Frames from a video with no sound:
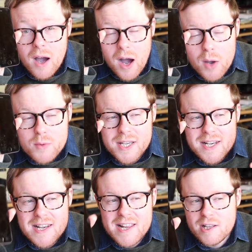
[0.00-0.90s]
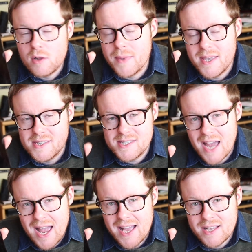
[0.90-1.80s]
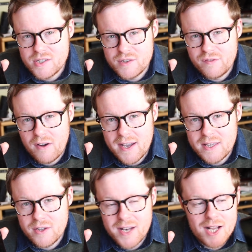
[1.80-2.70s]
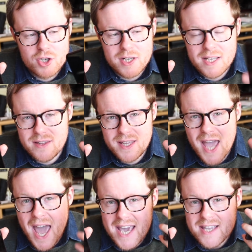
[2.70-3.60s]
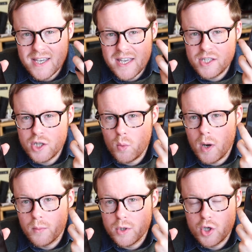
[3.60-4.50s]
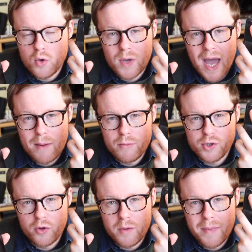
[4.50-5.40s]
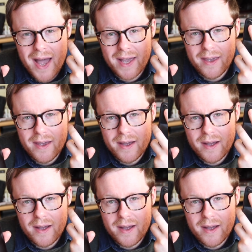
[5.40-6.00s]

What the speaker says: I was a little bit sad to find that actually the 8 isn't the one with 2 cameras on the back